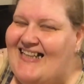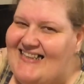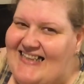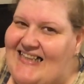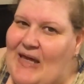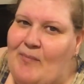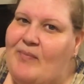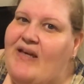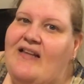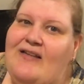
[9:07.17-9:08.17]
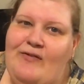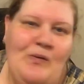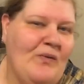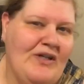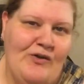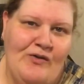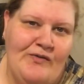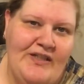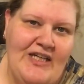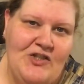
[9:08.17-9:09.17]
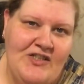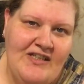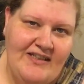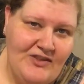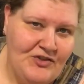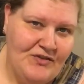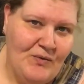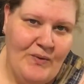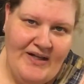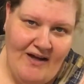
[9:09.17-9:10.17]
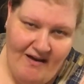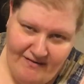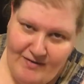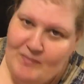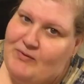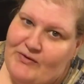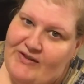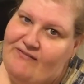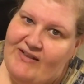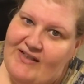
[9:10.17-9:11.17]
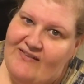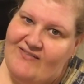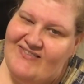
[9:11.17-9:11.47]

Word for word: Click that bell if you want a notification to let you know when I've uploaded a video.